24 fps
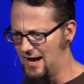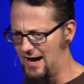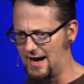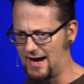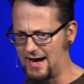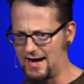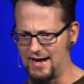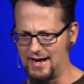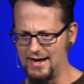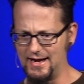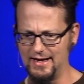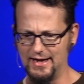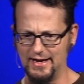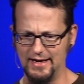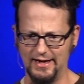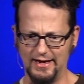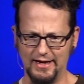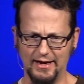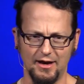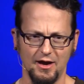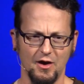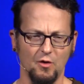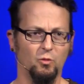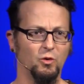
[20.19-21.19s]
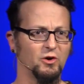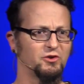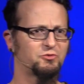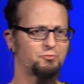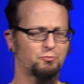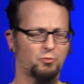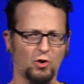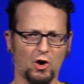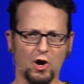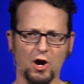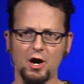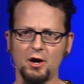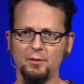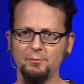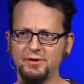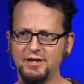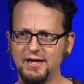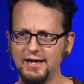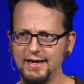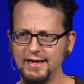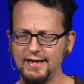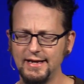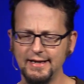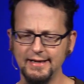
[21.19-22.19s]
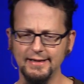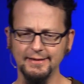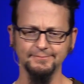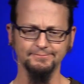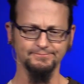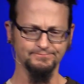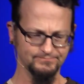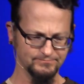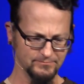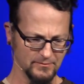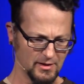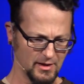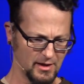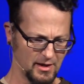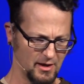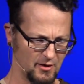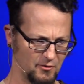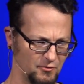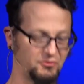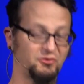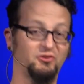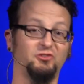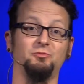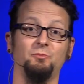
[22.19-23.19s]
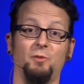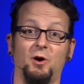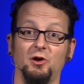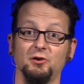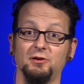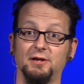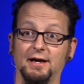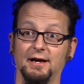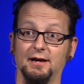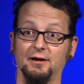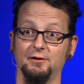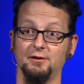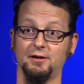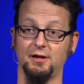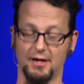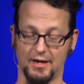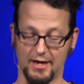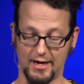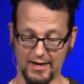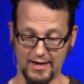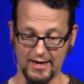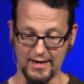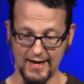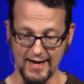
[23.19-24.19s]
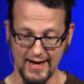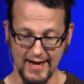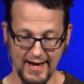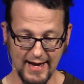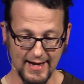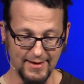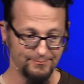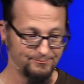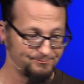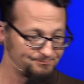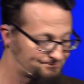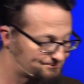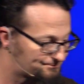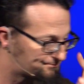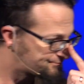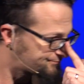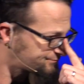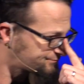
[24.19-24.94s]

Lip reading: I was prom king. It was a small town. And